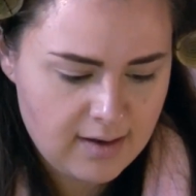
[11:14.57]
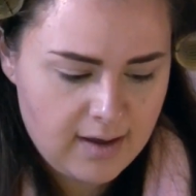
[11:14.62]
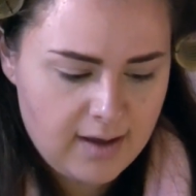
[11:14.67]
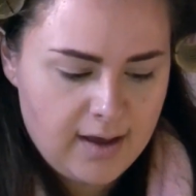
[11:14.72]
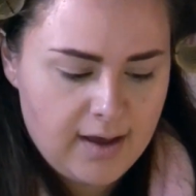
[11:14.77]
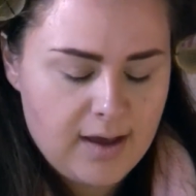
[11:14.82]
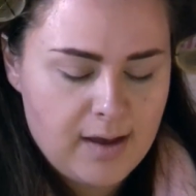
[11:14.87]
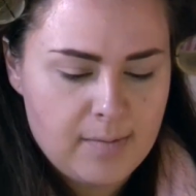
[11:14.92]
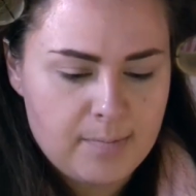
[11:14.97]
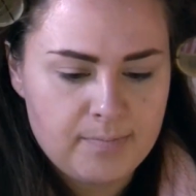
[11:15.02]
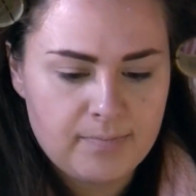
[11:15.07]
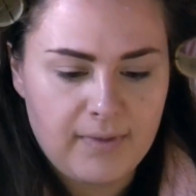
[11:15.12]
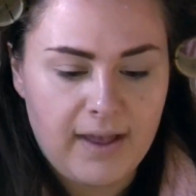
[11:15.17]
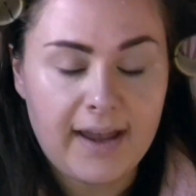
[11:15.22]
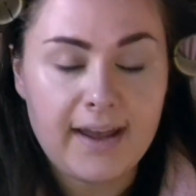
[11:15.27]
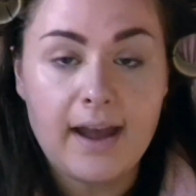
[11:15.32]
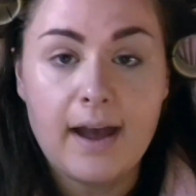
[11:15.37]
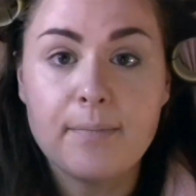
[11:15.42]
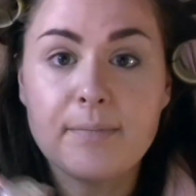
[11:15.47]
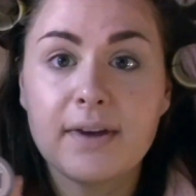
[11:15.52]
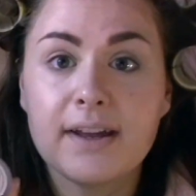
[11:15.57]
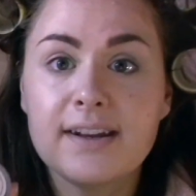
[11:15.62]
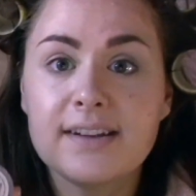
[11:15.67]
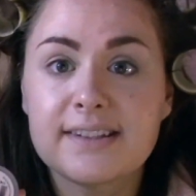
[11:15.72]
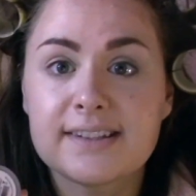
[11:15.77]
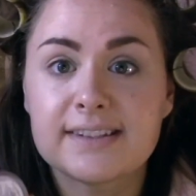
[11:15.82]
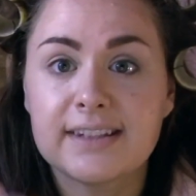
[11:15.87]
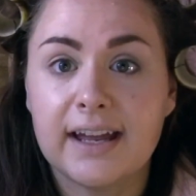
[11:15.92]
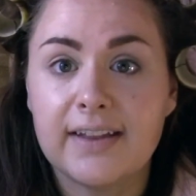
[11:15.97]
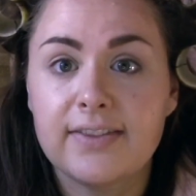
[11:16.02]
I am going
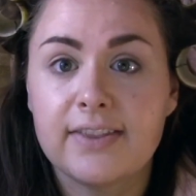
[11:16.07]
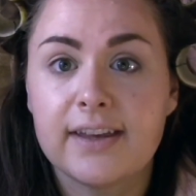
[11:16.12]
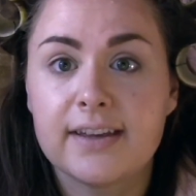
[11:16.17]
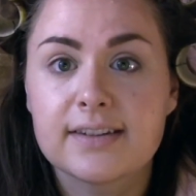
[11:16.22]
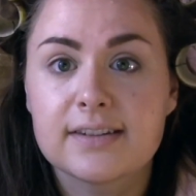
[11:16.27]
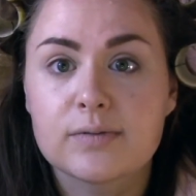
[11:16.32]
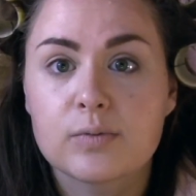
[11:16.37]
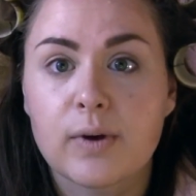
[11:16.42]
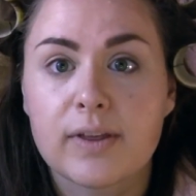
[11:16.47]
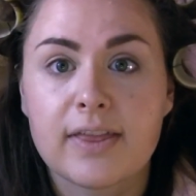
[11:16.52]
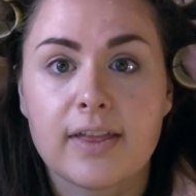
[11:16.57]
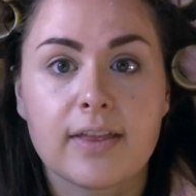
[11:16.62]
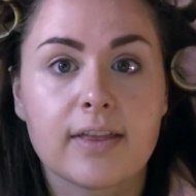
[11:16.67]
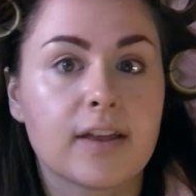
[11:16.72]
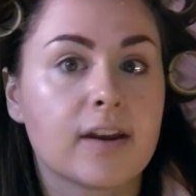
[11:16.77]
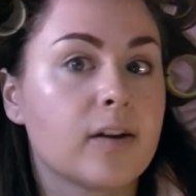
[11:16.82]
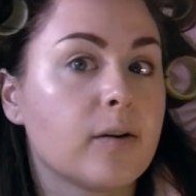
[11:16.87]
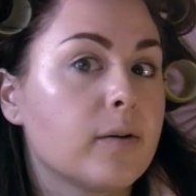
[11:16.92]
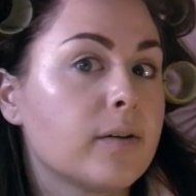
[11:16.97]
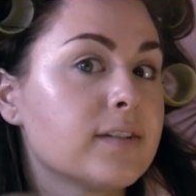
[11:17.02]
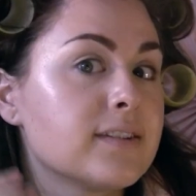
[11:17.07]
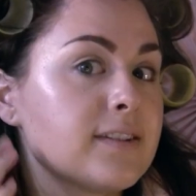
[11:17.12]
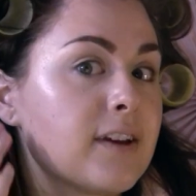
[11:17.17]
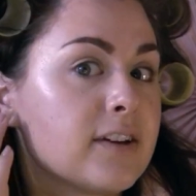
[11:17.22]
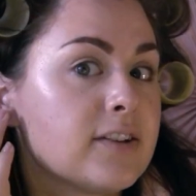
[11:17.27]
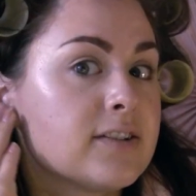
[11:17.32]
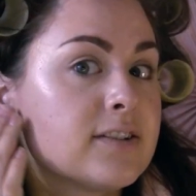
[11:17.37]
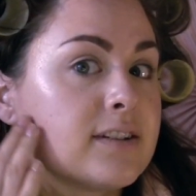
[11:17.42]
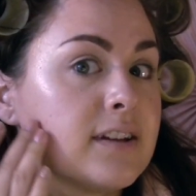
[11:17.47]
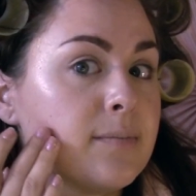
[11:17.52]
to set this with a little, see,
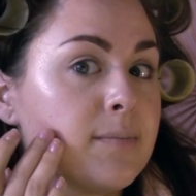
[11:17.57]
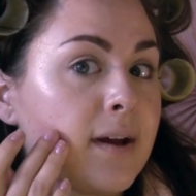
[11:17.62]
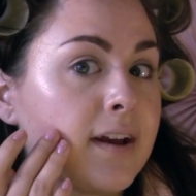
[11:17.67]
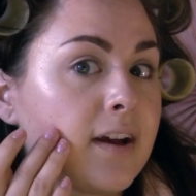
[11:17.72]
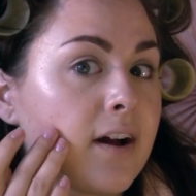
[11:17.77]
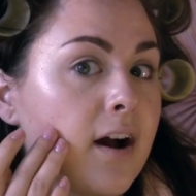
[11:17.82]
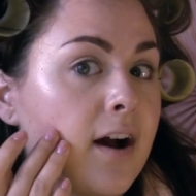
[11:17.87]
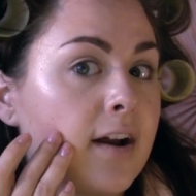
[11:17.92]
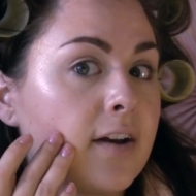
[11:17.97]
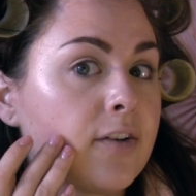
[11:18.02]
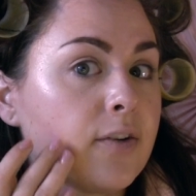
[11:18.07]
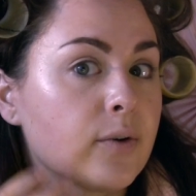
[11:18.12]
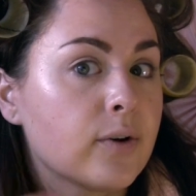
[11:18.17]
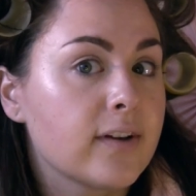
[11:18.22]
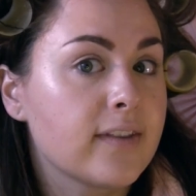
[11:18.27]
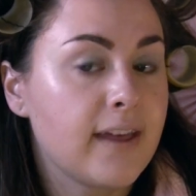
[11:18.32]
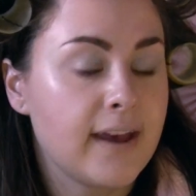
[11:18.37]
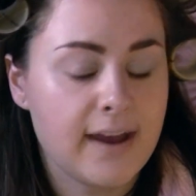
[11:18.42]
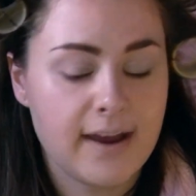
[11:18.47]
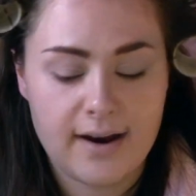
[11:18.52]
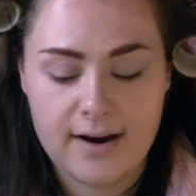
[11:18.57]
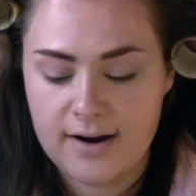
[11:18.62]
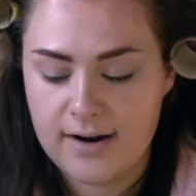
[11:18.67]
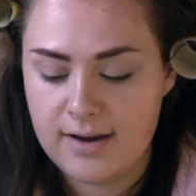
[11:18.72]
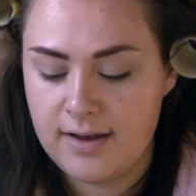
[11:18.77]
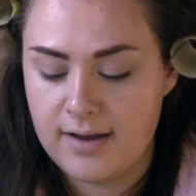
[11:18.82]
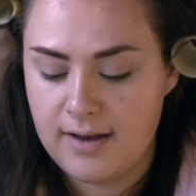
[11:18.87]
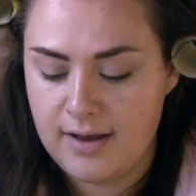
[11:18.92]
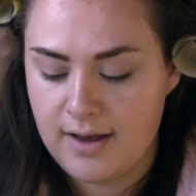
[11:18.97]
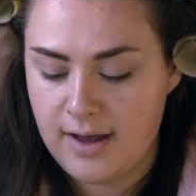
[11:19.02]
I just did my contour
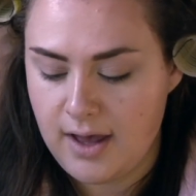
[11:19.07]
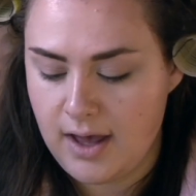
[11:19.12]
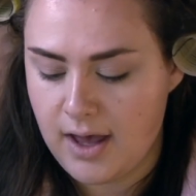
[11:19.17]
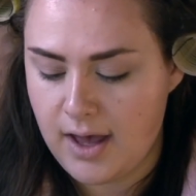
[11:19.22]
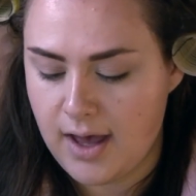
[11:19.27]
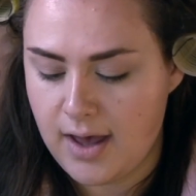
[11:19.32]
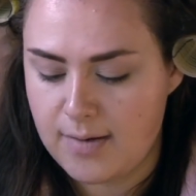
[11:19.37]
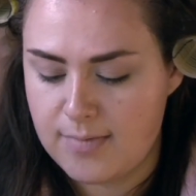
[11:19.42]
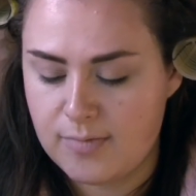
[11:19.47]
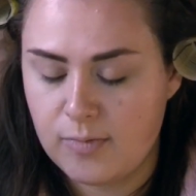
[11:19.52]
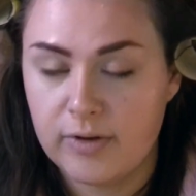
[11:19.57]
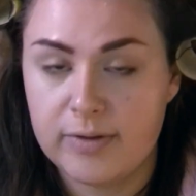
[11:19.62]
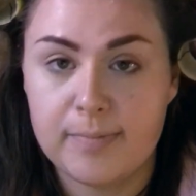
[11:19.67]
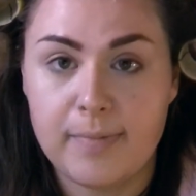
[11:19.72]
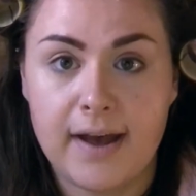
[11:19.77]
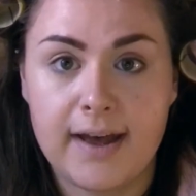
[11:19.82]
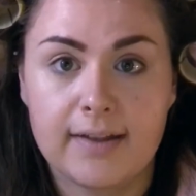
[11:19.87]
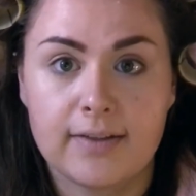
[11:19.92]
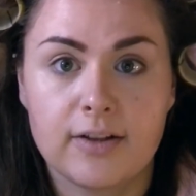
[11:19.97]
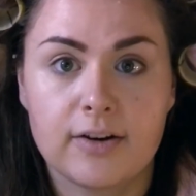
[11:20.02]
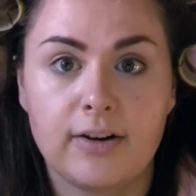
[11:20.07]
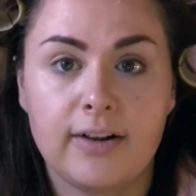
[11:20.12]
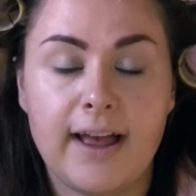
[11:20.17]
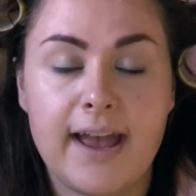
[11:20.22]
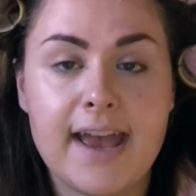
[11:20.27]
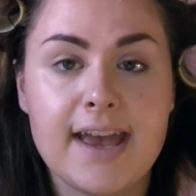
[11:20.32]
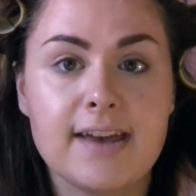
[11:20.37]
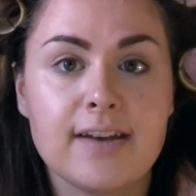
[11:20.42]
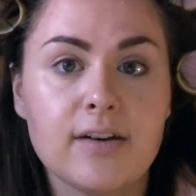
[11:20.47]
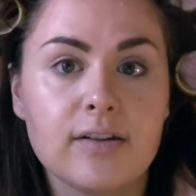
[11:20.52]
there with my little
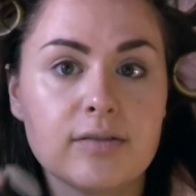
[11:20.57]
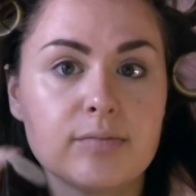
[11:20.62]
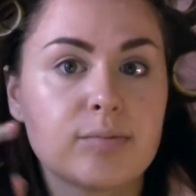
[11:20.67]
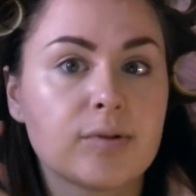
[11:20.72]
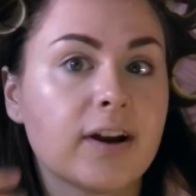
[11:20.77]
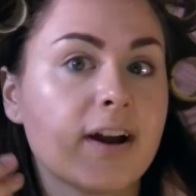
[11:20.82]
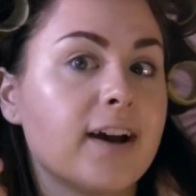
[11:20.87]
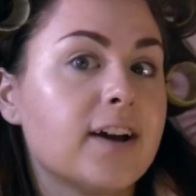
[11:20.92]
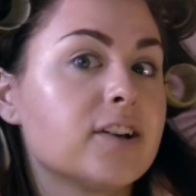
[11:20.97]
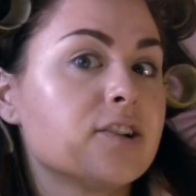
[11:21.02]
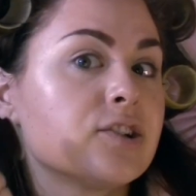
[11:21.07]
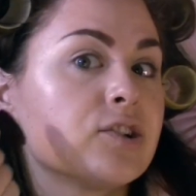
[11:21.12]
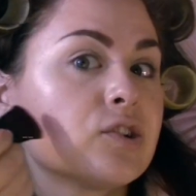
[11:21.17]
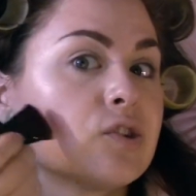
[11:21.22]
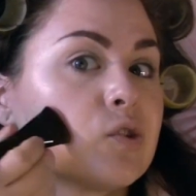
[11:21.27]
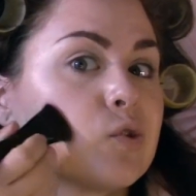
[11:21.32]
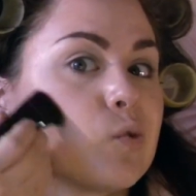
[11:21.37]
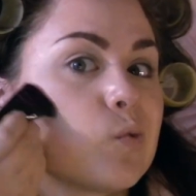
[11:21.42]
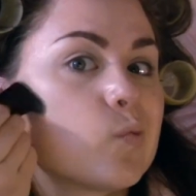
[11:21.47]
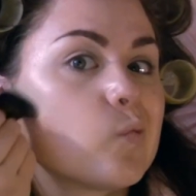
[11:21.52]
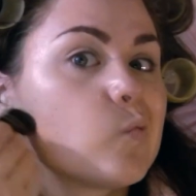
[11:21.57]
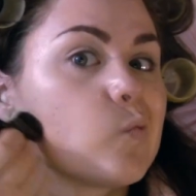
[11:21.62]
angled brush.